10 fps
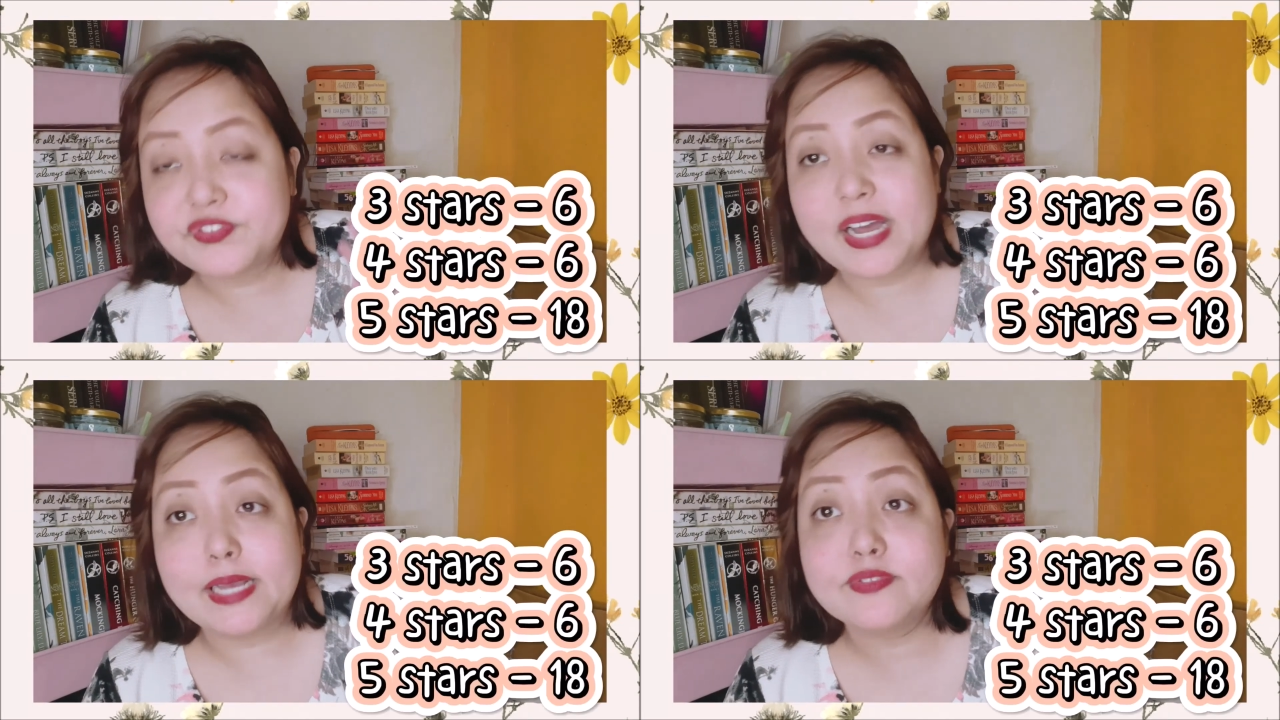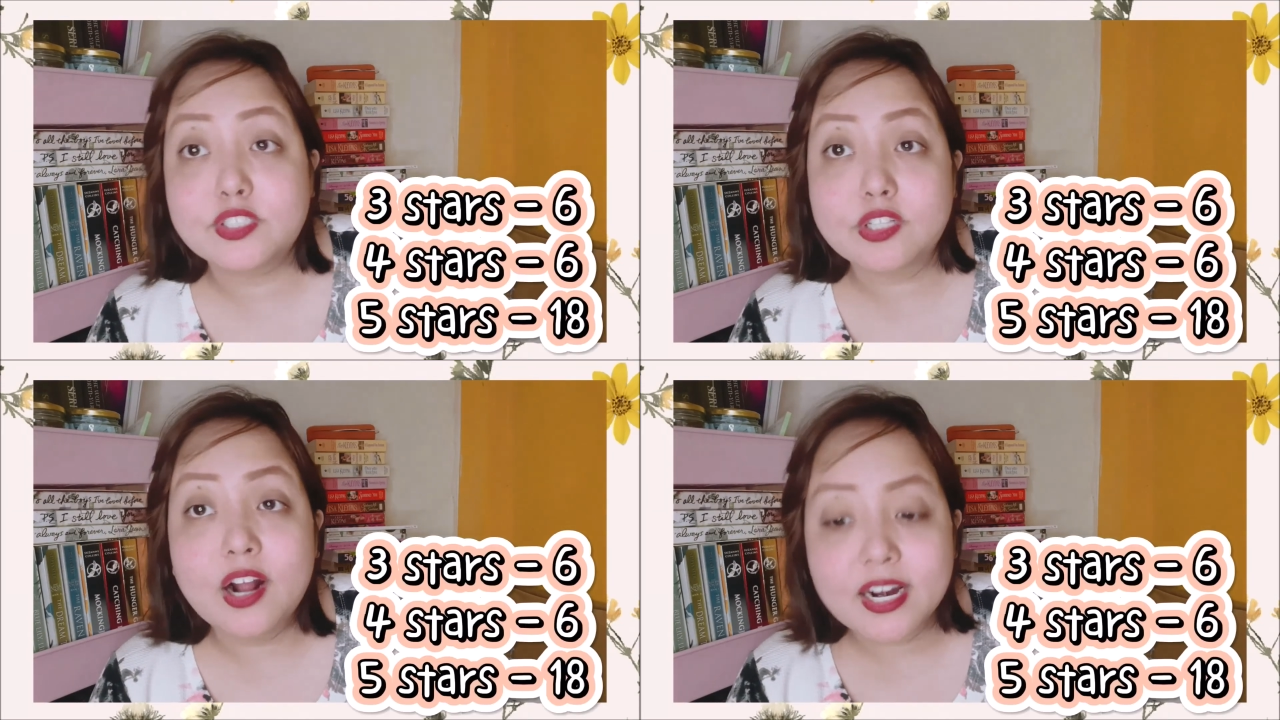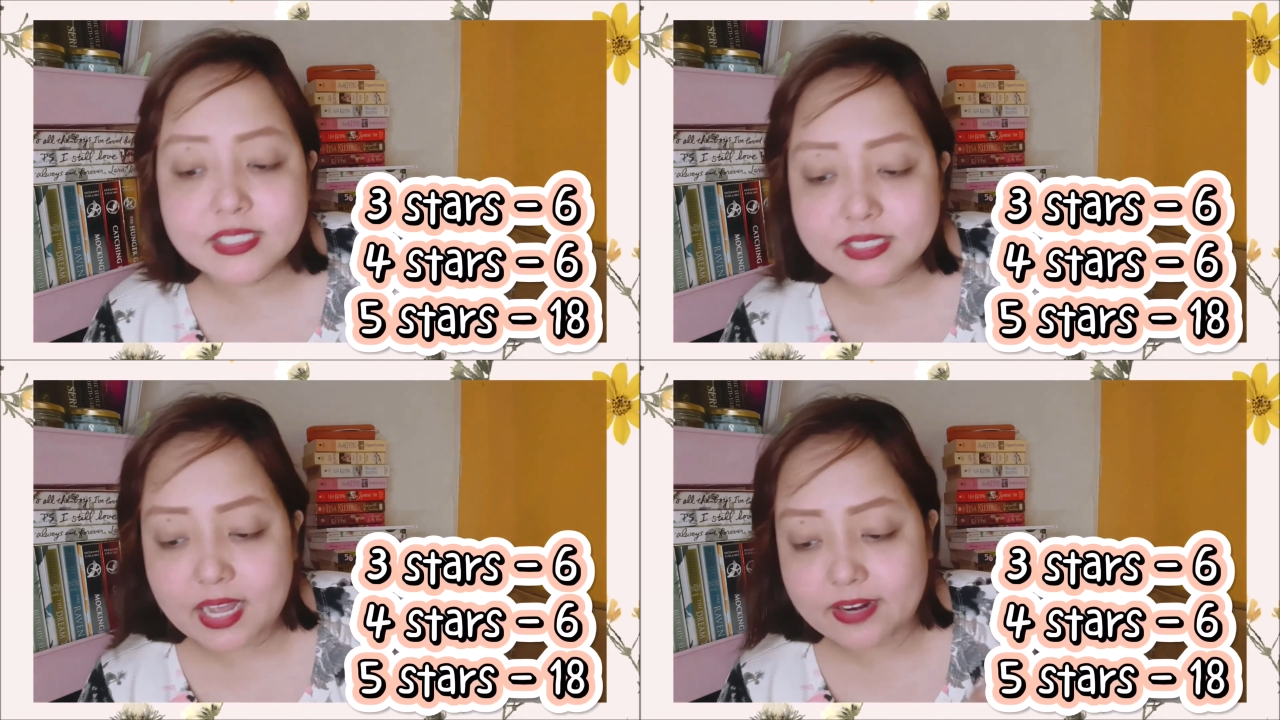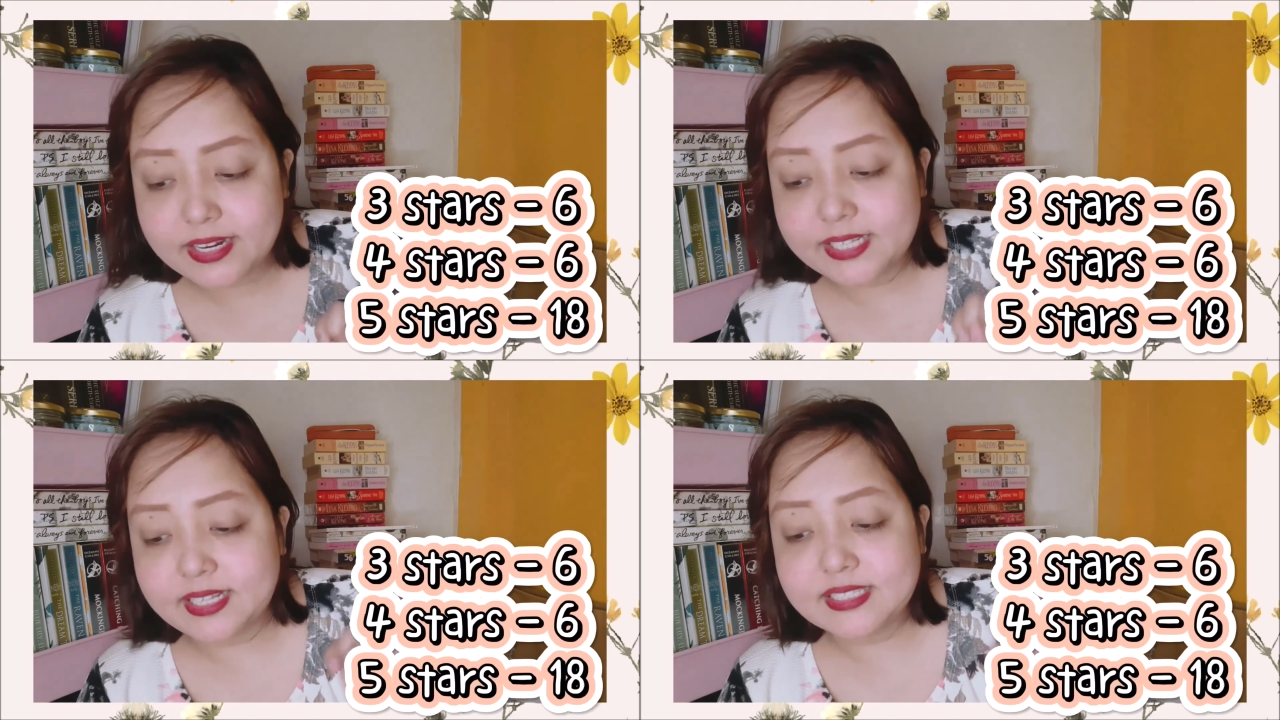5 stars. I
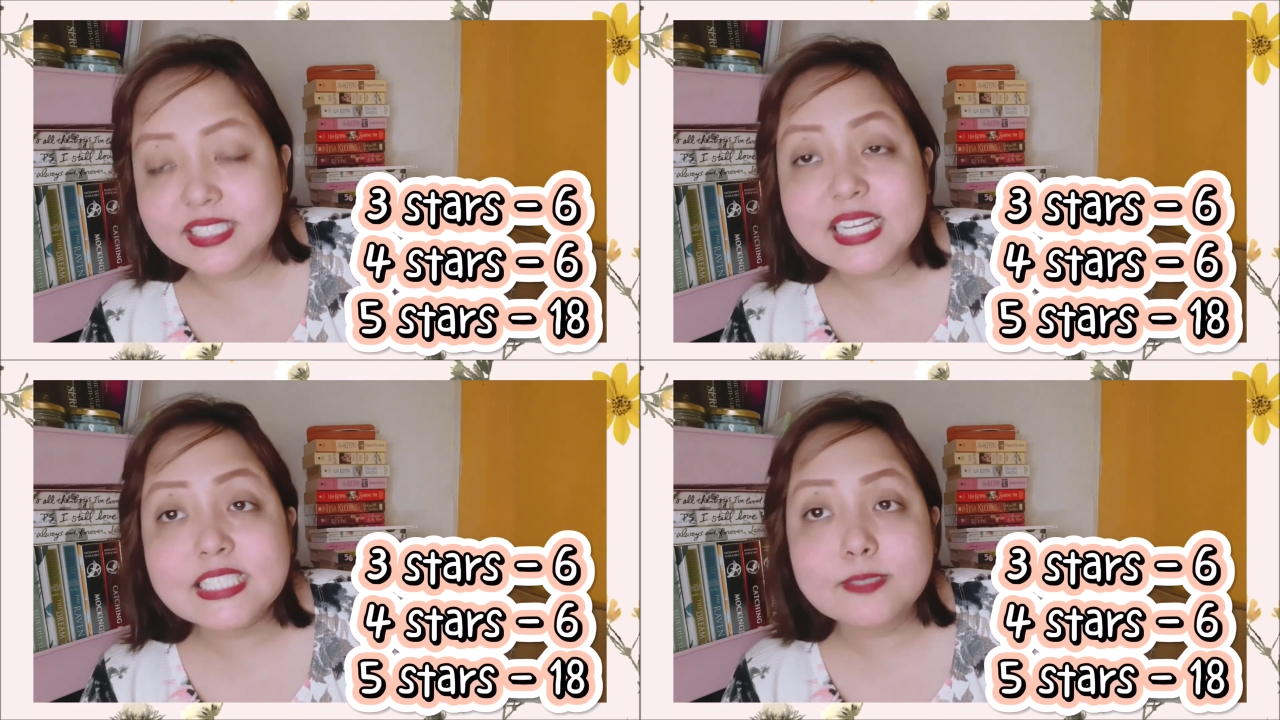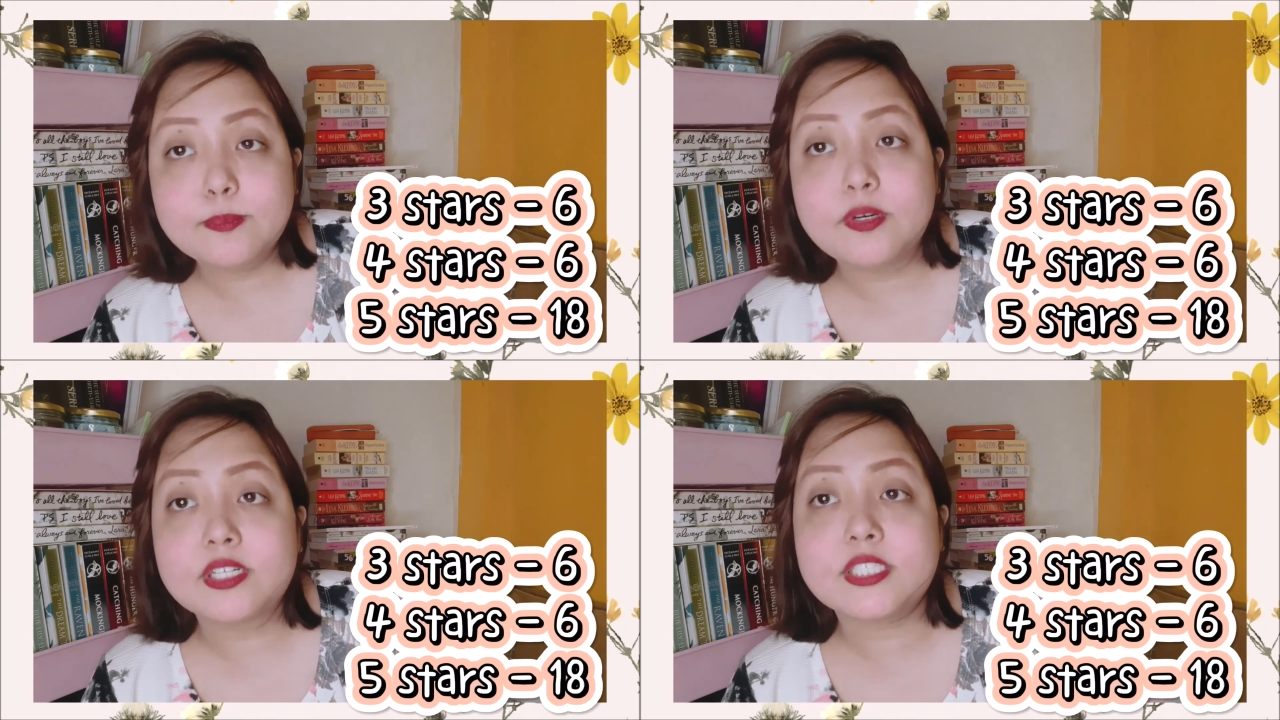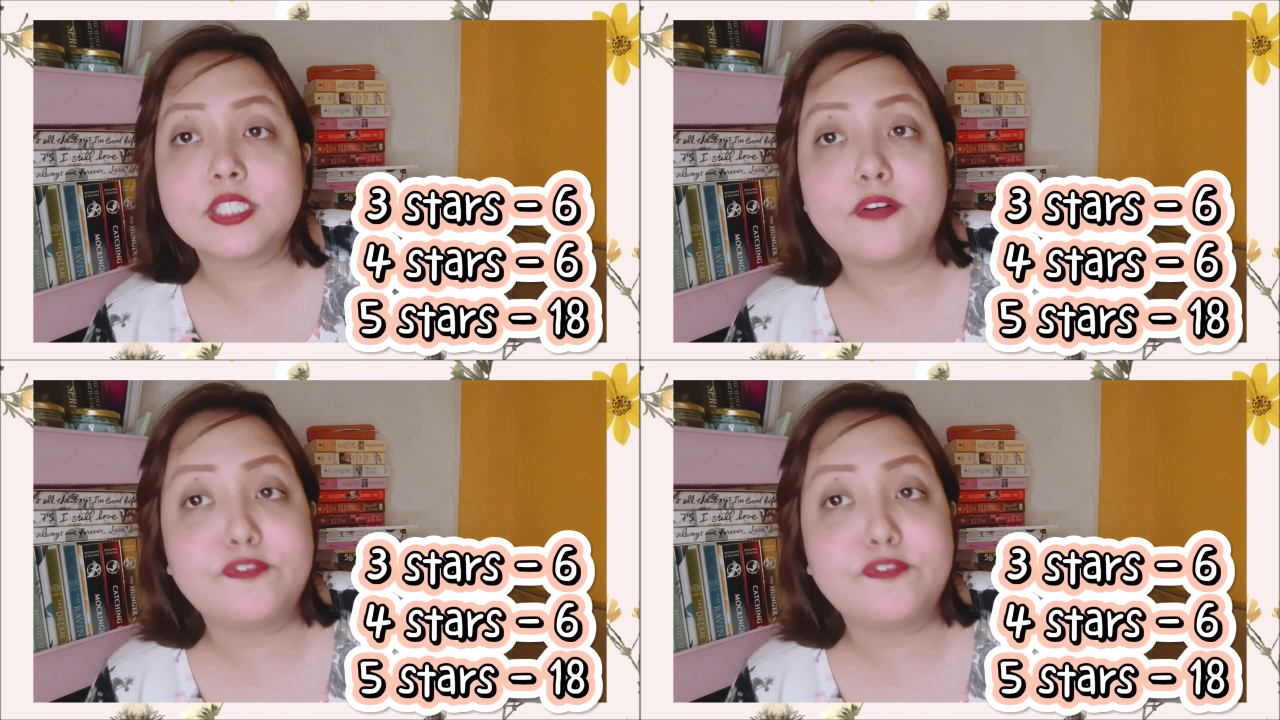rated 6 books